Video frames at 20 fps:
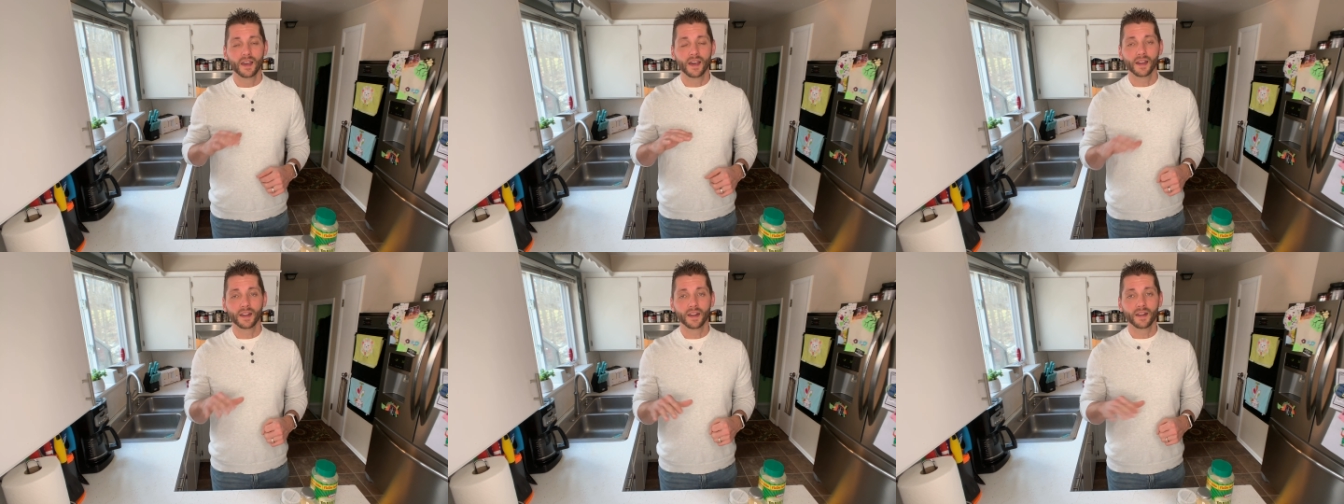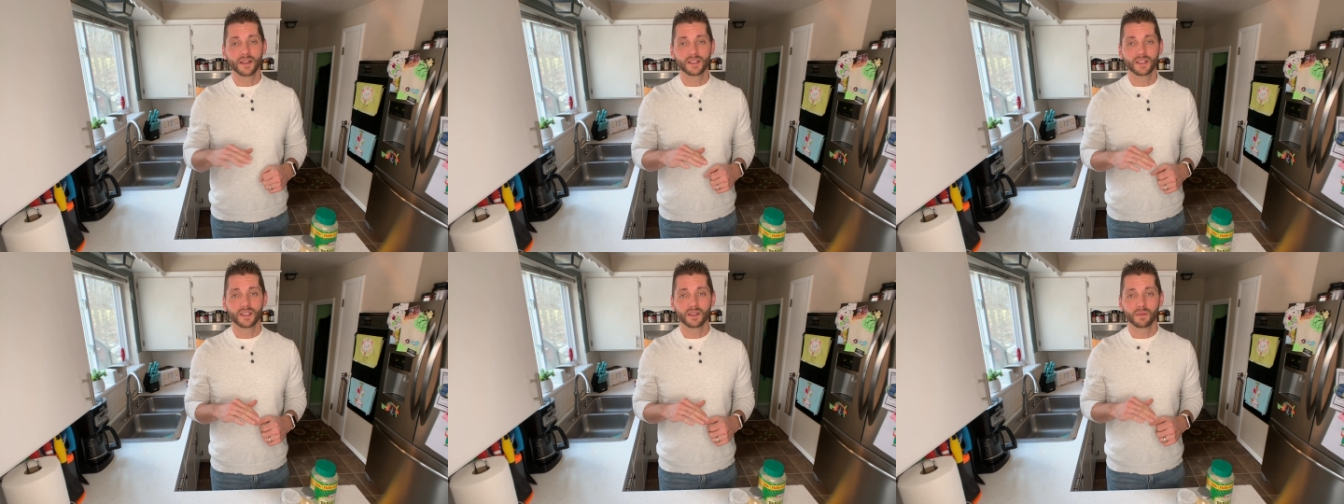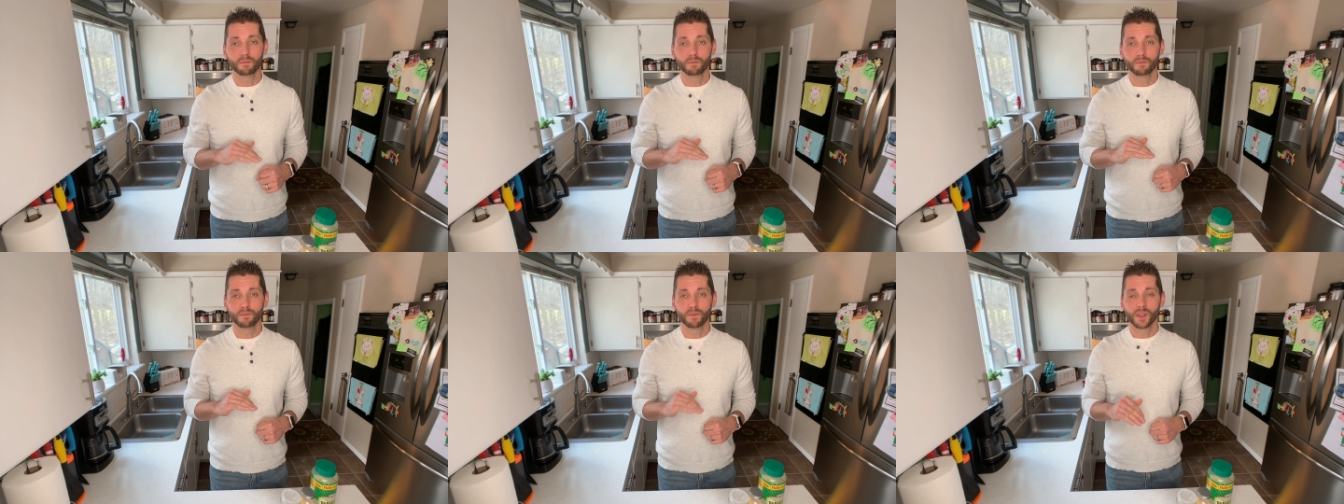and it is the
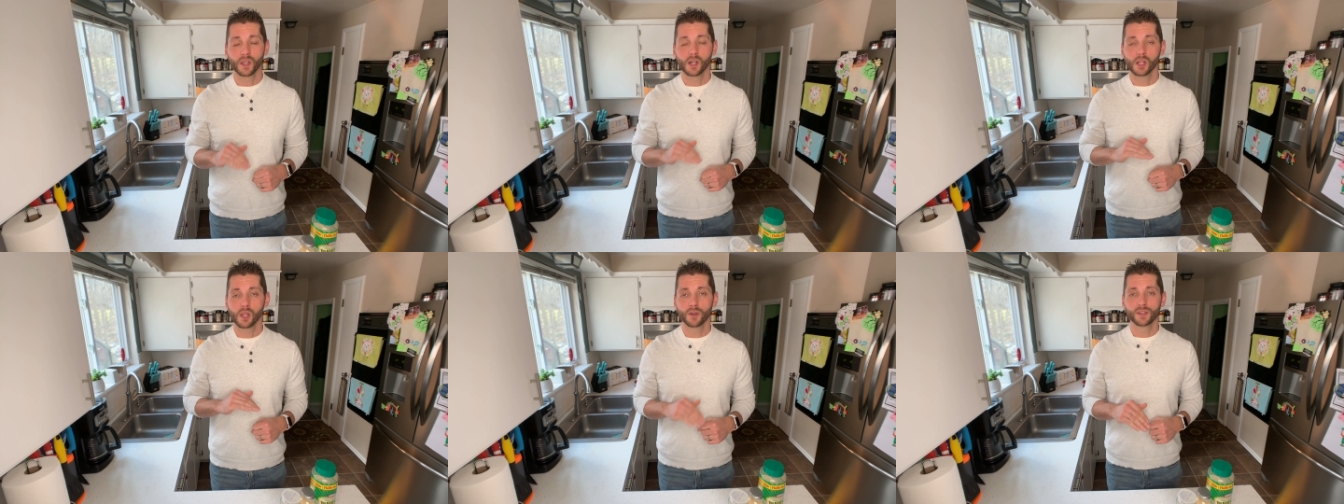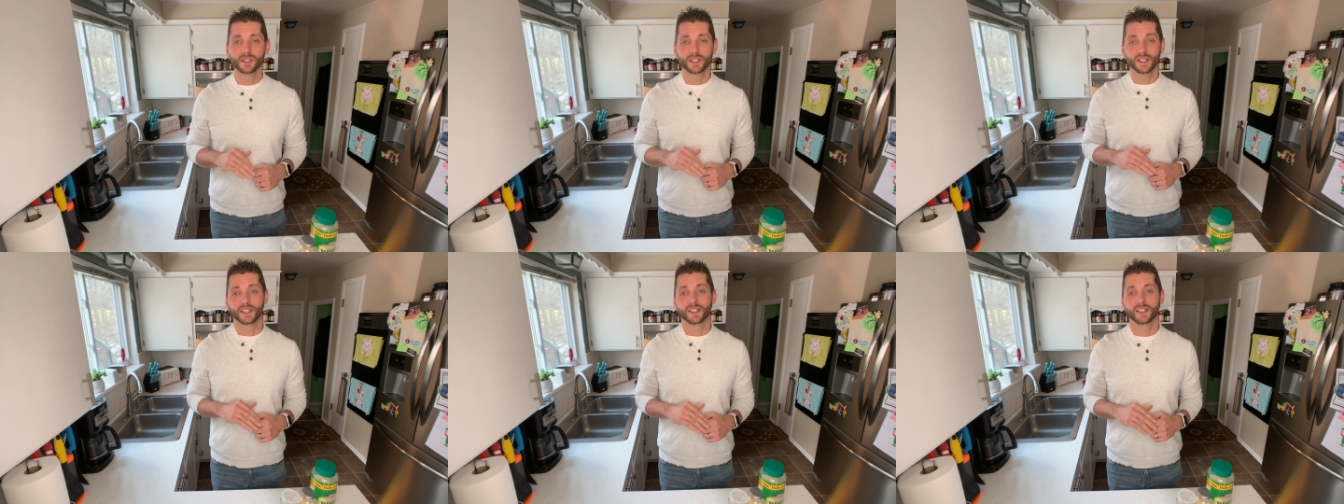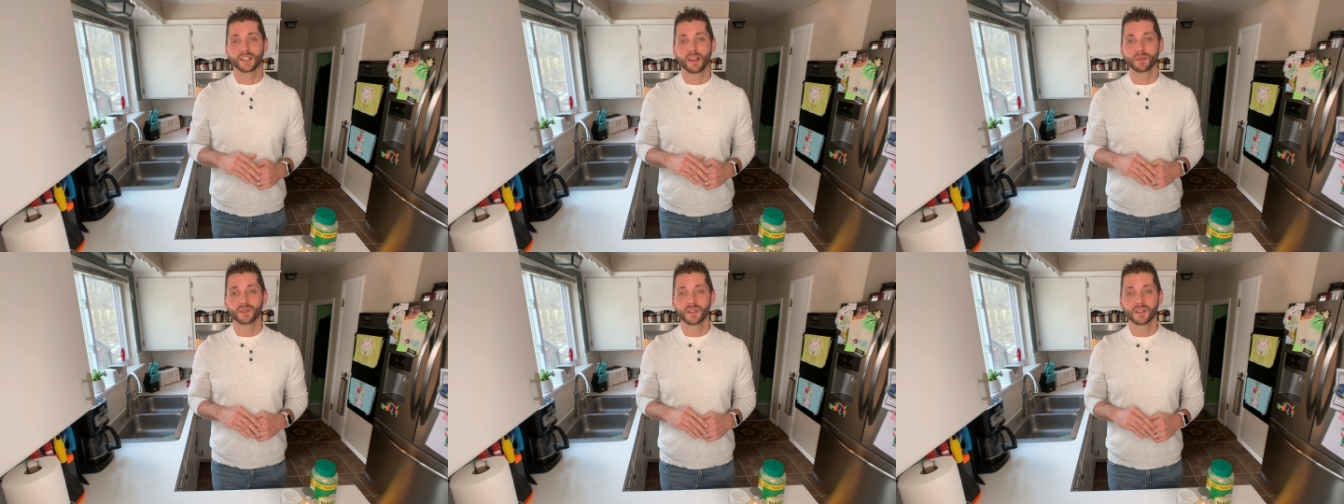closest
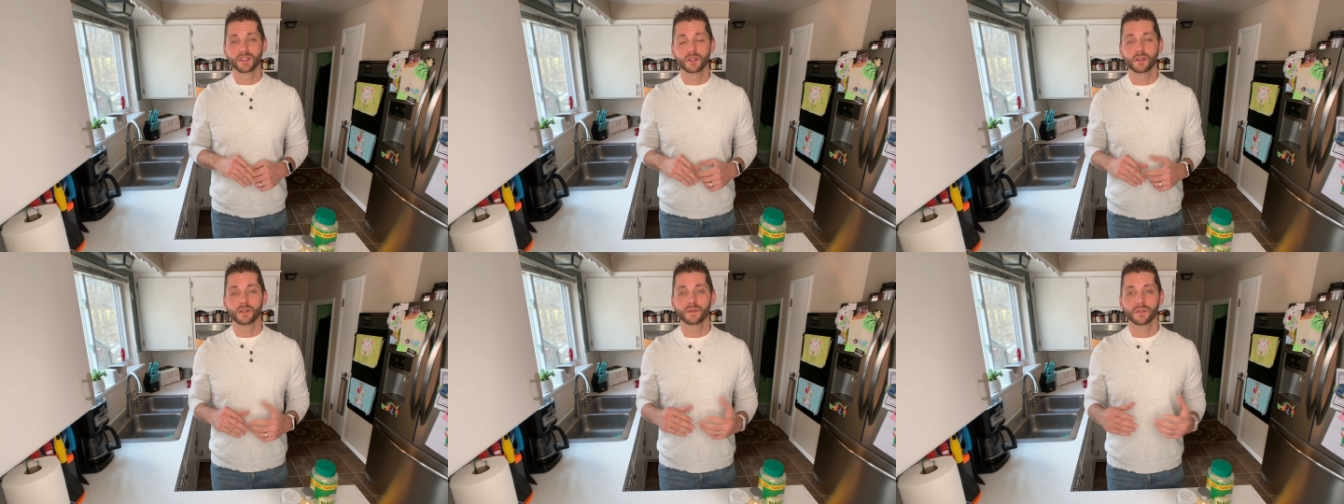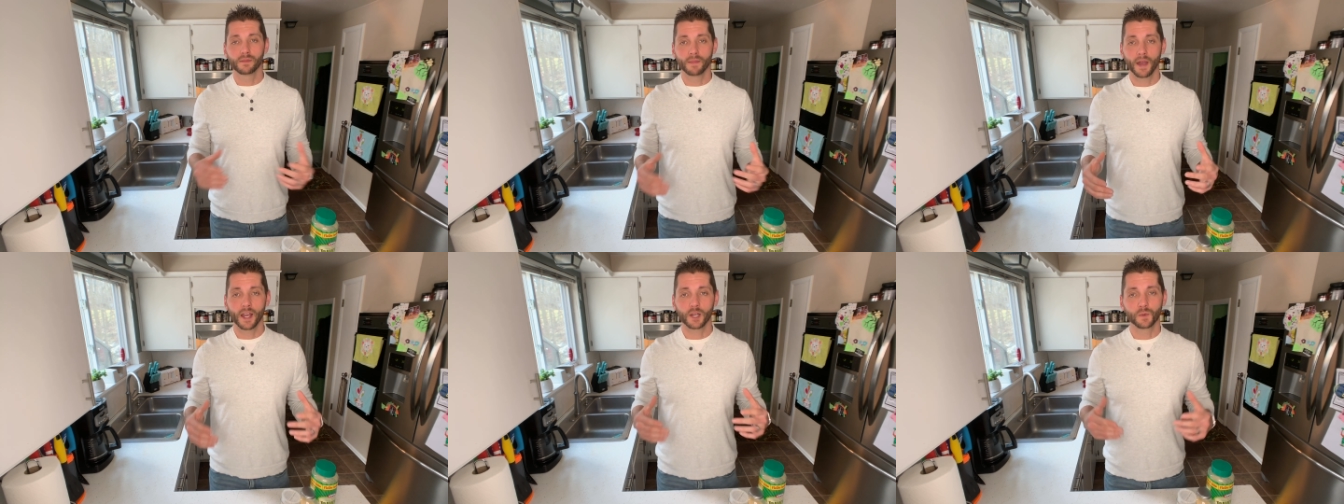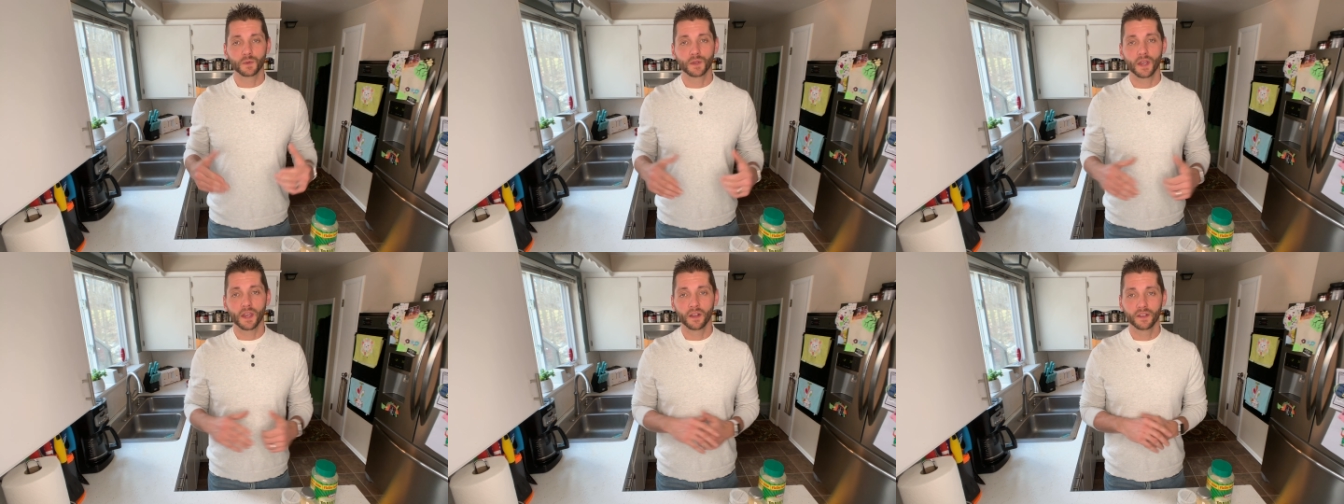substitute for mashed
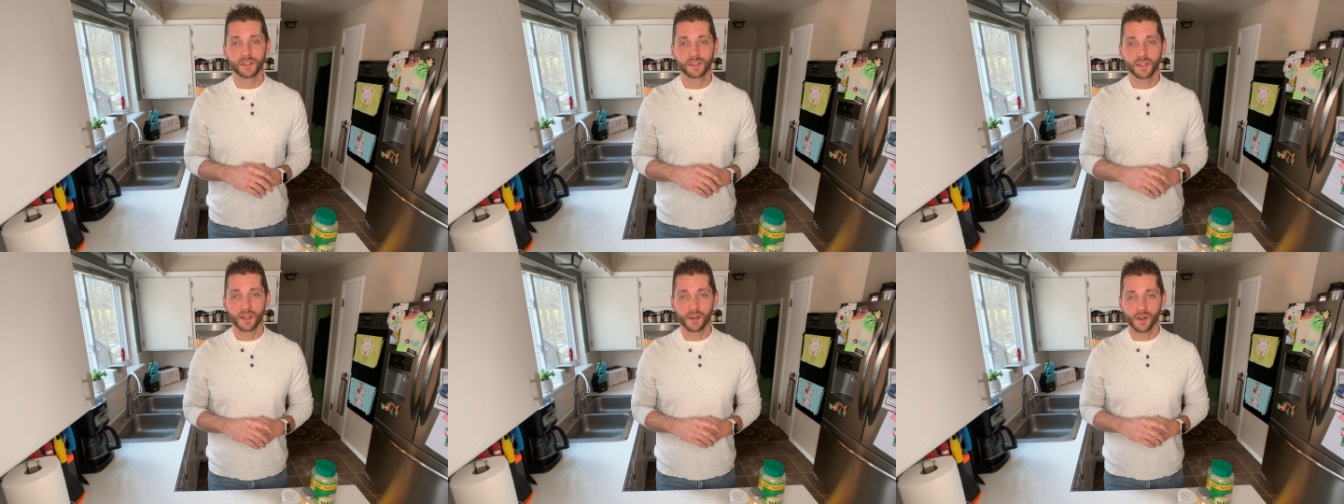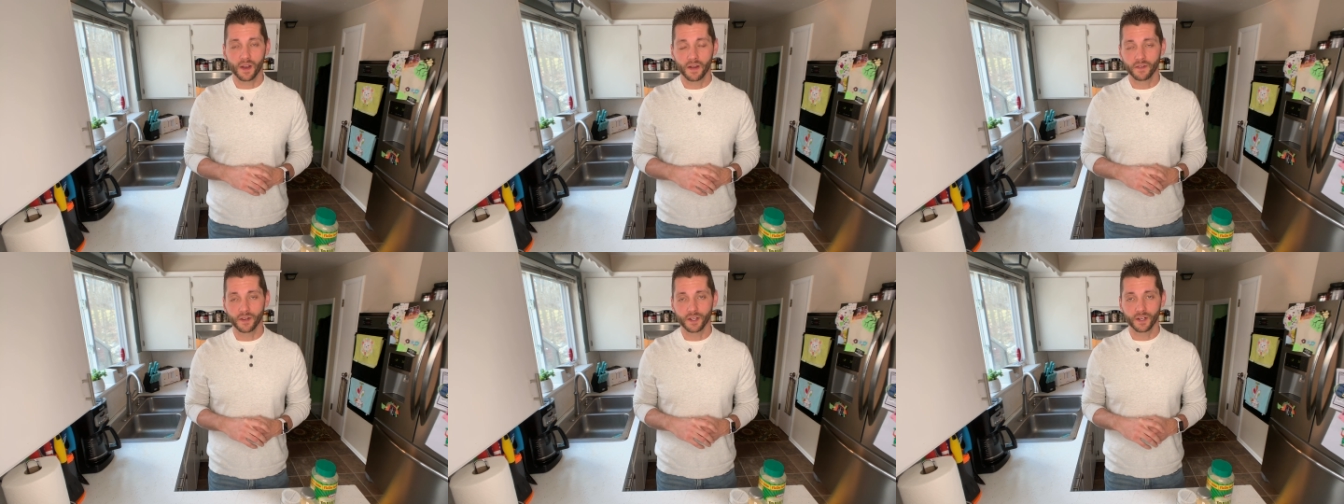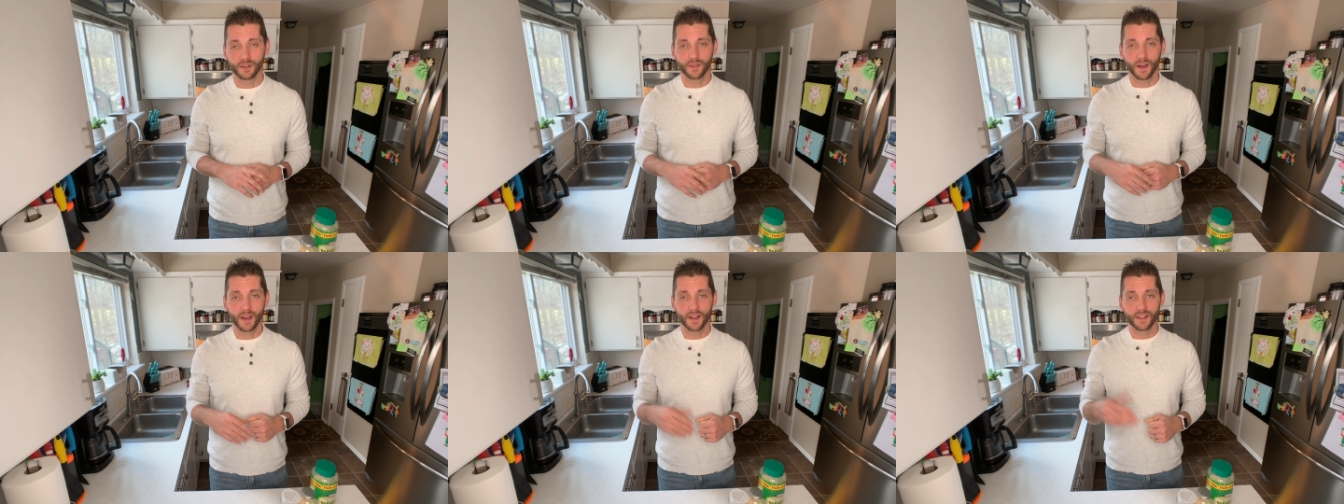potatoes that you're ever
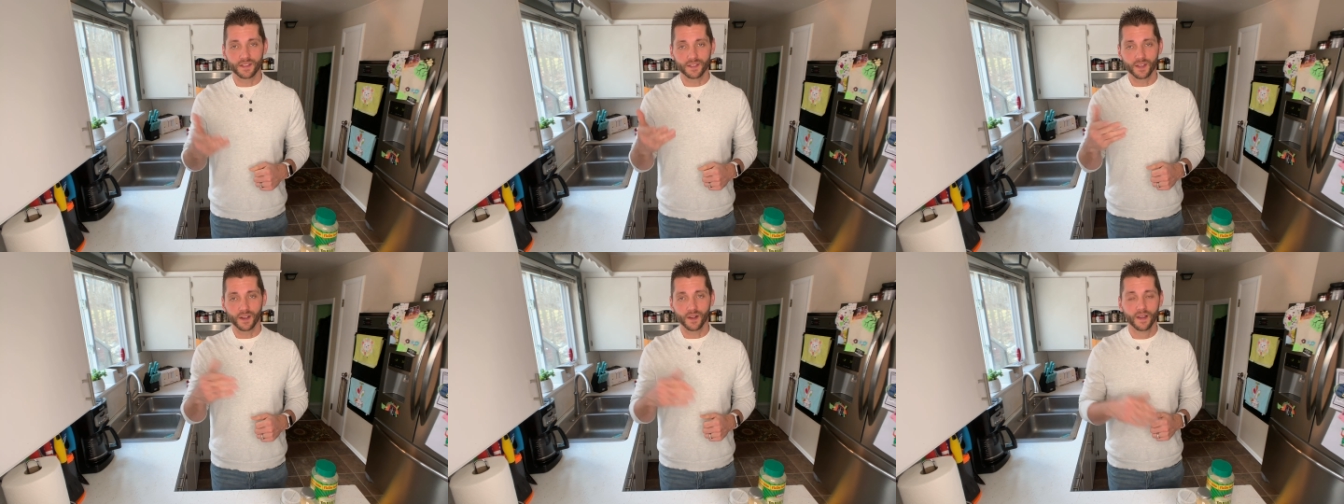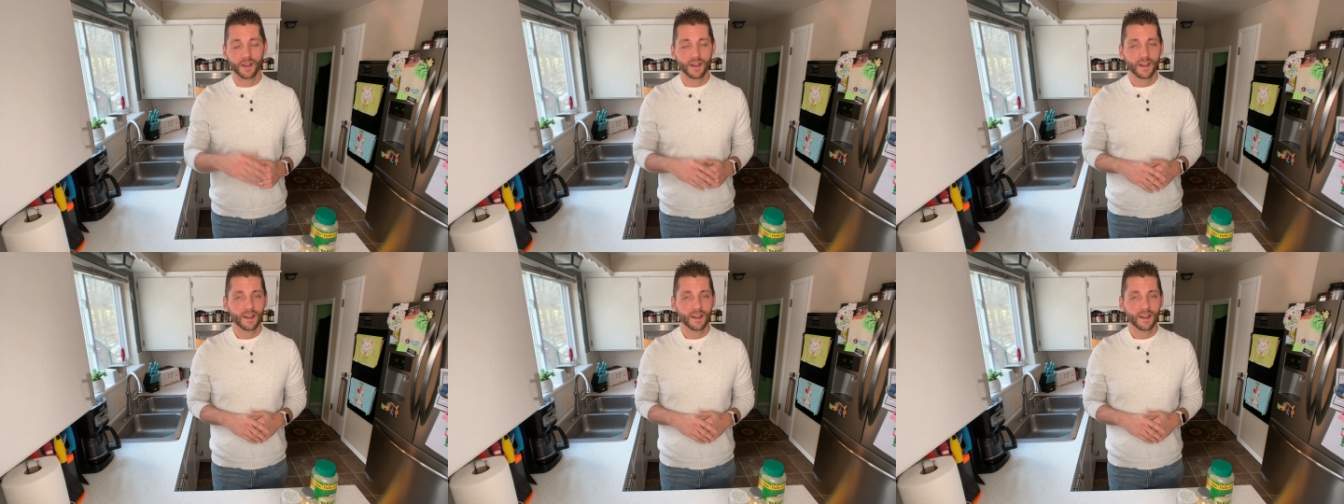gonna find. So,